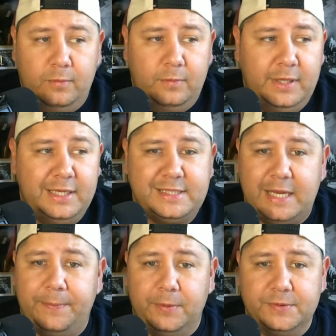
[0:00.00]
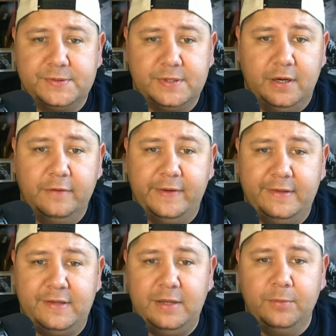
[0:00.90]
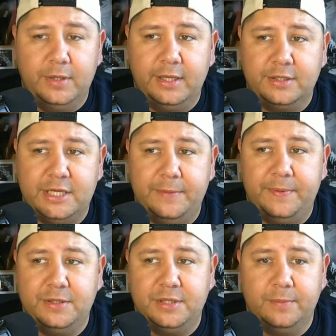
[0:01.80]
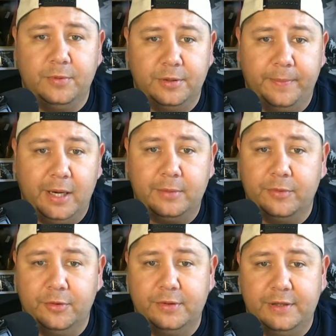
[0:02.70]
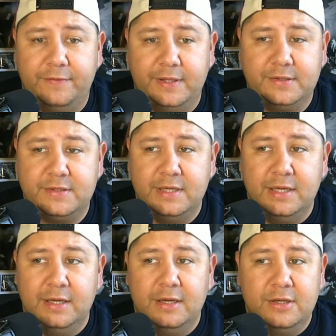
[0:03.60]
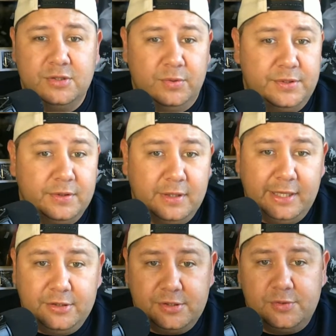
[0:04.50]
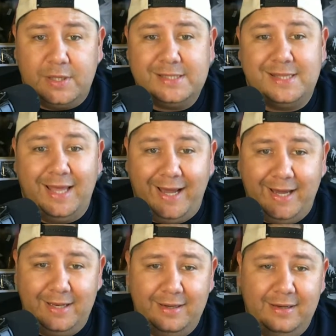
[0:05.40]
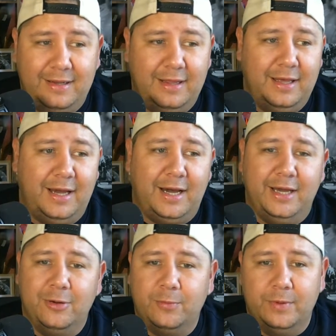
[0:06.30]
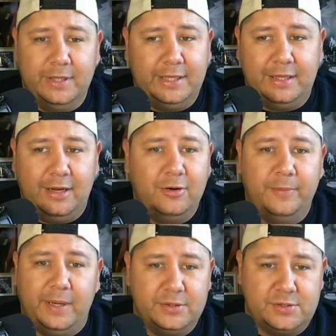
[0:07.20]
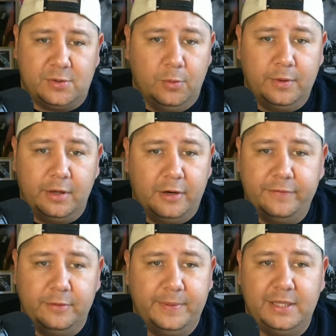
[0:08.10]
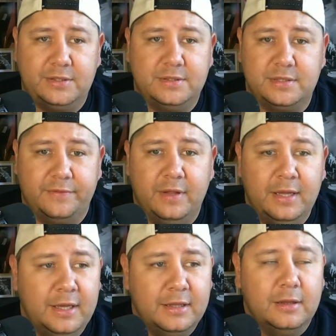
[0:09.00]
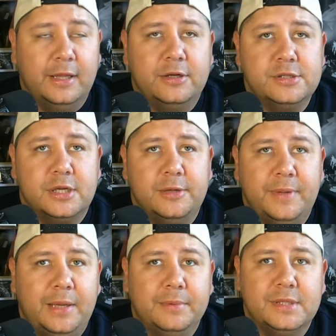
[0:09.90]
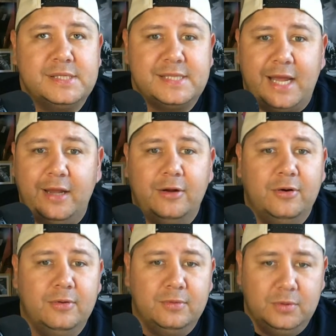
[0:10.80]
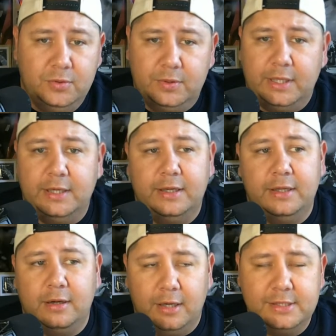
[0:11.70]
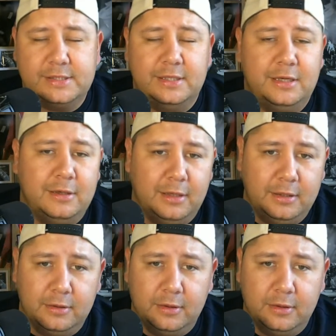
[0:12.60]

examples of a team winning a championship with a bottom third defense. So until the Lakers address that, I don't really care about scoring off of the bench and stuff. The Lakers are going to be able to stagger Luka and Austin and